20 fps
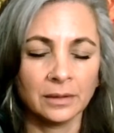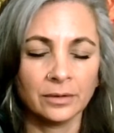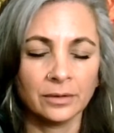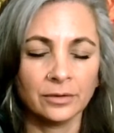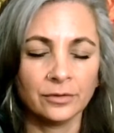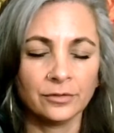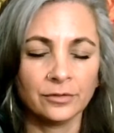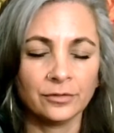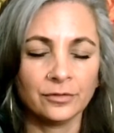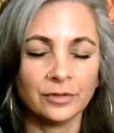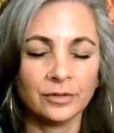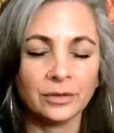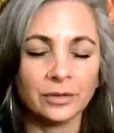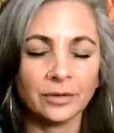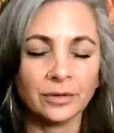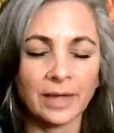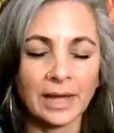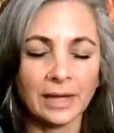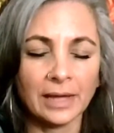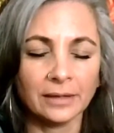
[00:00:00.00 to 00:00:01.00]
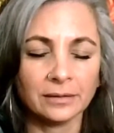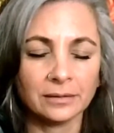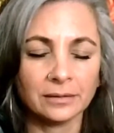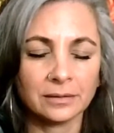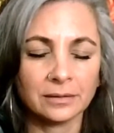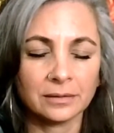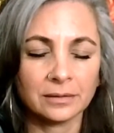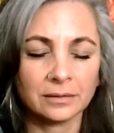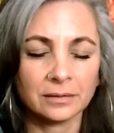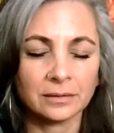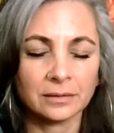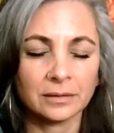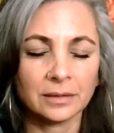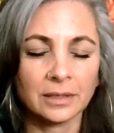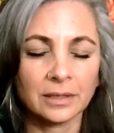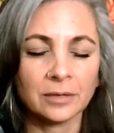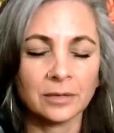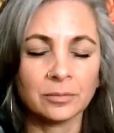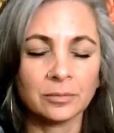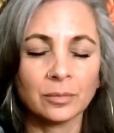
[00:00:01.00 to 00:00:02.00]
Feel that.
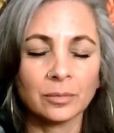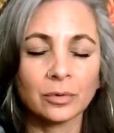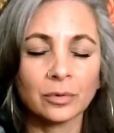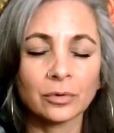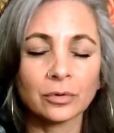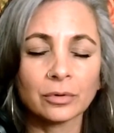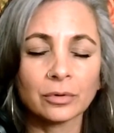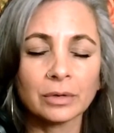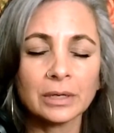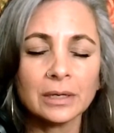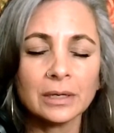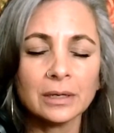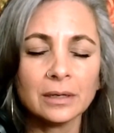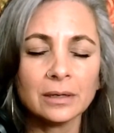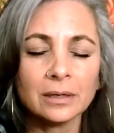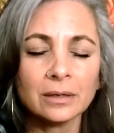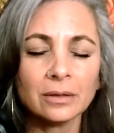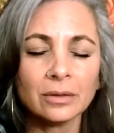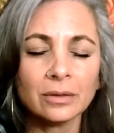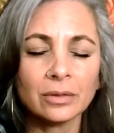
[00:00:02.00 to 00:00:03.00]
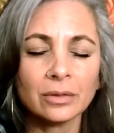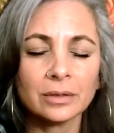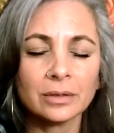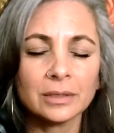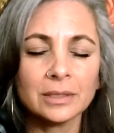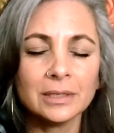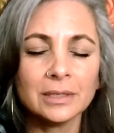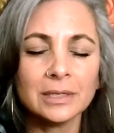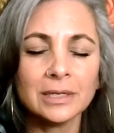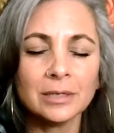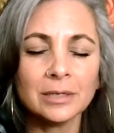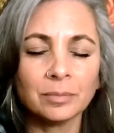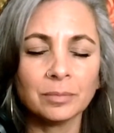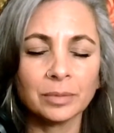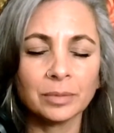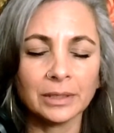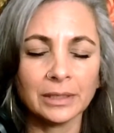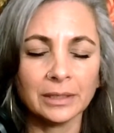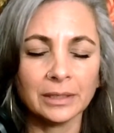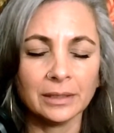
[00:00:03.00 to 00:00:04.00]
And breathe
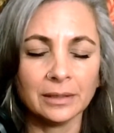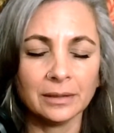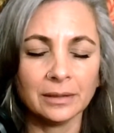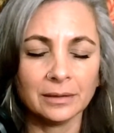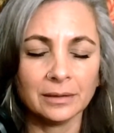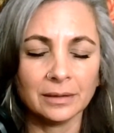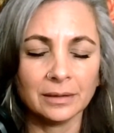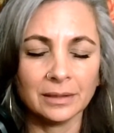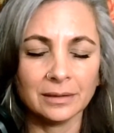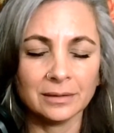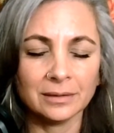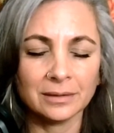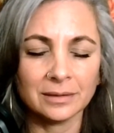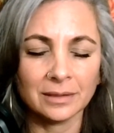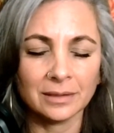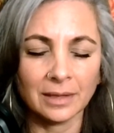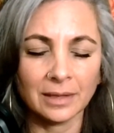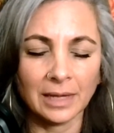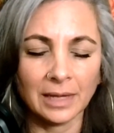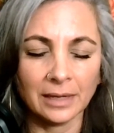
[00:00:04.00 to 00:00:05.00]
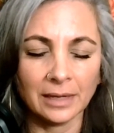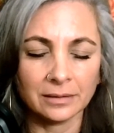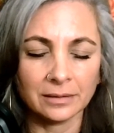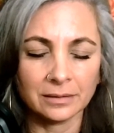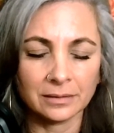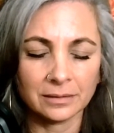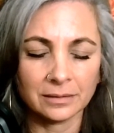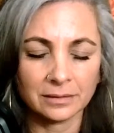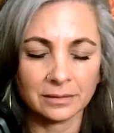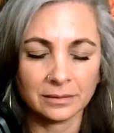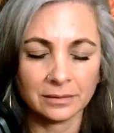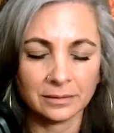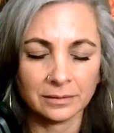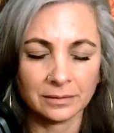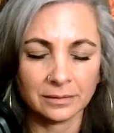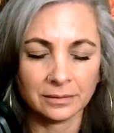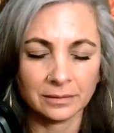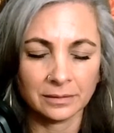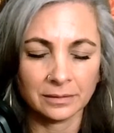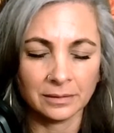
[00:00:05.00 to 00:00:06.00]
deeply into that.
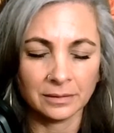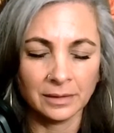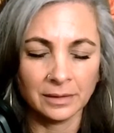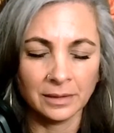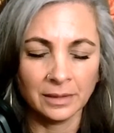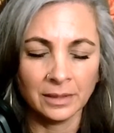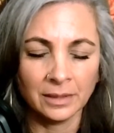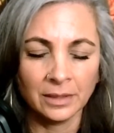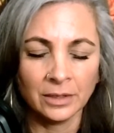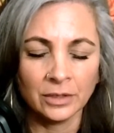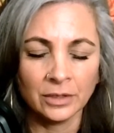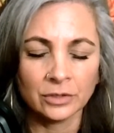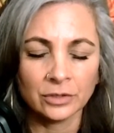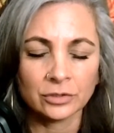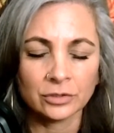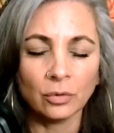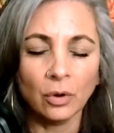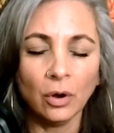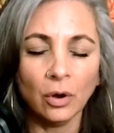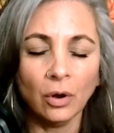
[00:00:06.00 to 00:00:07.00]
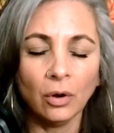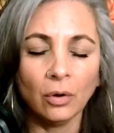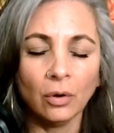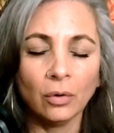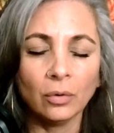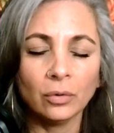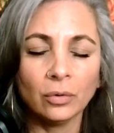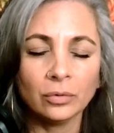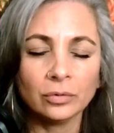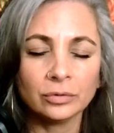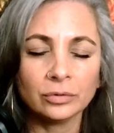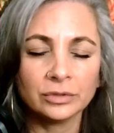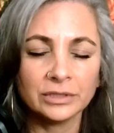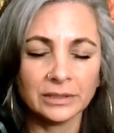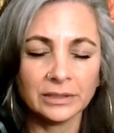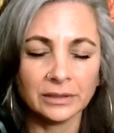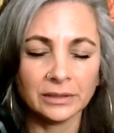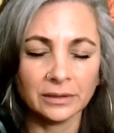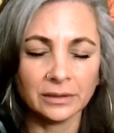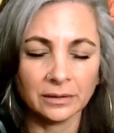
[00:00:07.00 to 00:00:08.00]
So
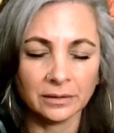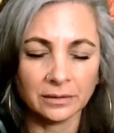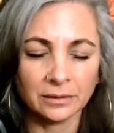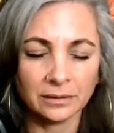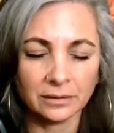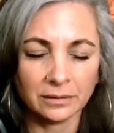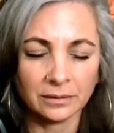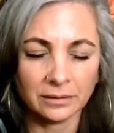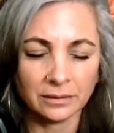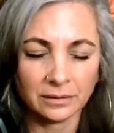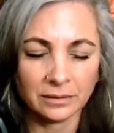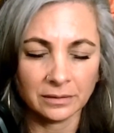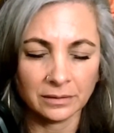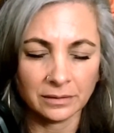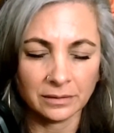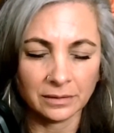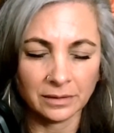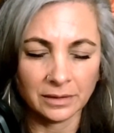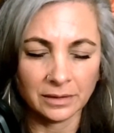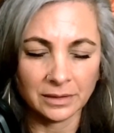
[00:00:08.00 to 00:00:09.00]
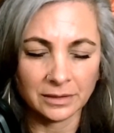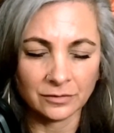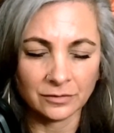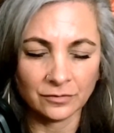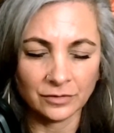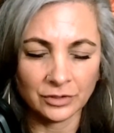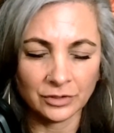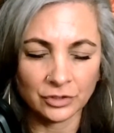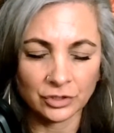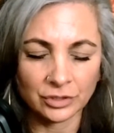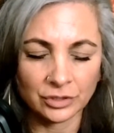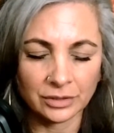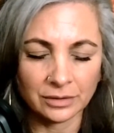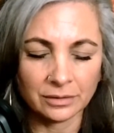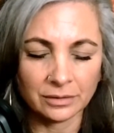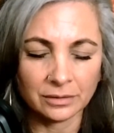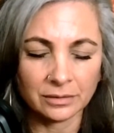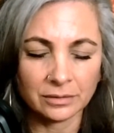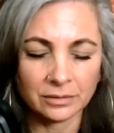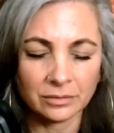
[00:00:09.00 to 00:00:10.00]
holding this
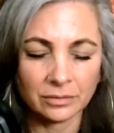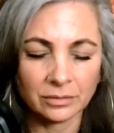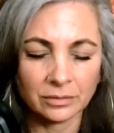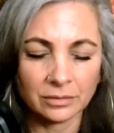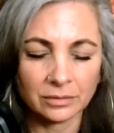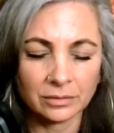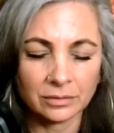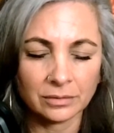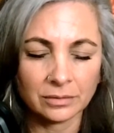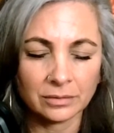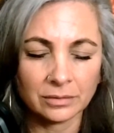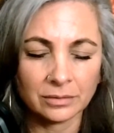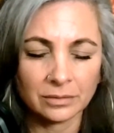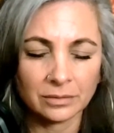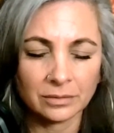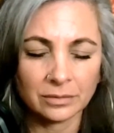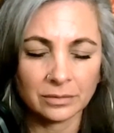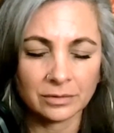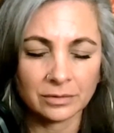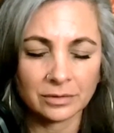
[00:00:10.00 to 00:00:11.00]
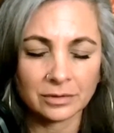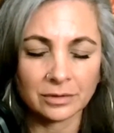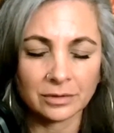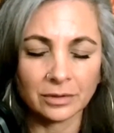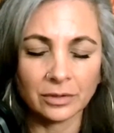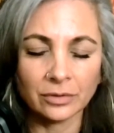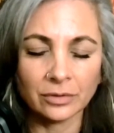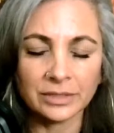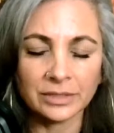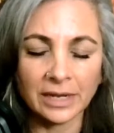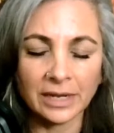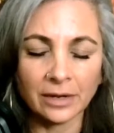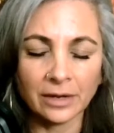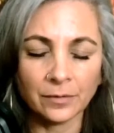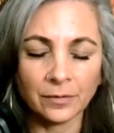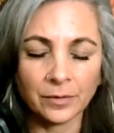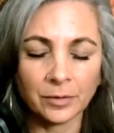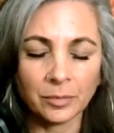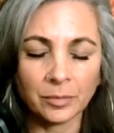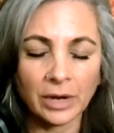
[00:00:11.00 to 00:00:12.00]
vision, slow
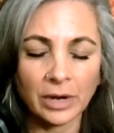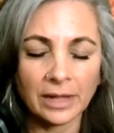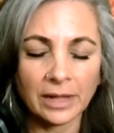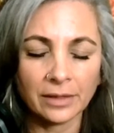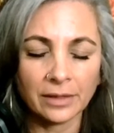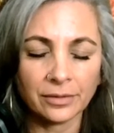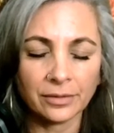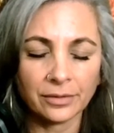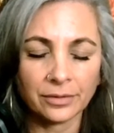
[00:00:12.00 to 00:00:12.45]
down the breath.